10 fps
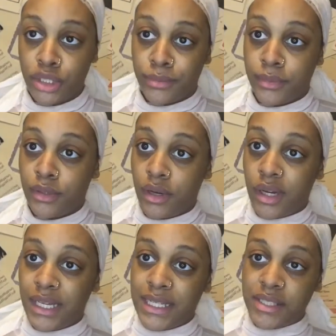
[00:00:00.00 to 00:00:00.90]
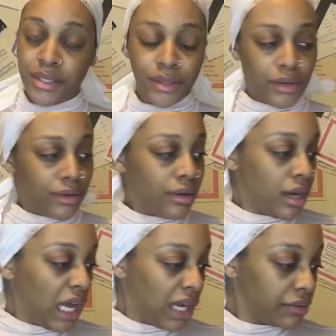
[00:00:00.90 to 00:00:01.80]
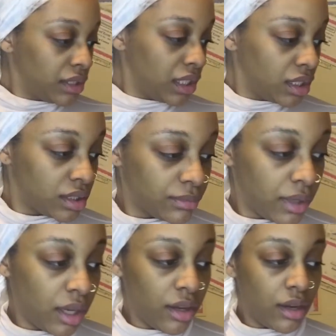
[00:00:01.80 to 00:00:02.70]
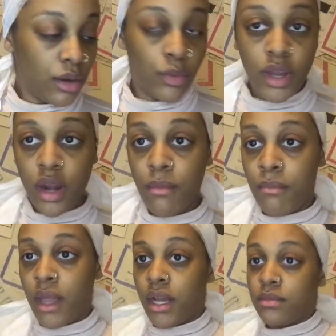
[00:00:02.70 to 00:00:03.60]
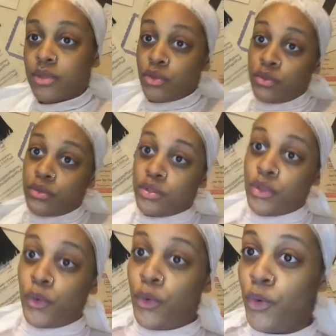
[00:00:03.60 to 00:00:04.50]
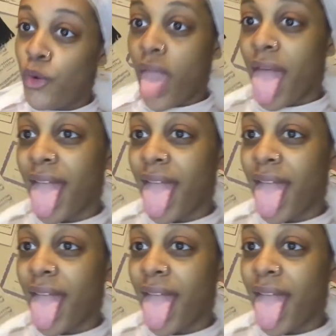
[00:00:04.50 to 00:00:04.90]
up, y'all? It's your girl Ari, and I'm here with a makeup tutu.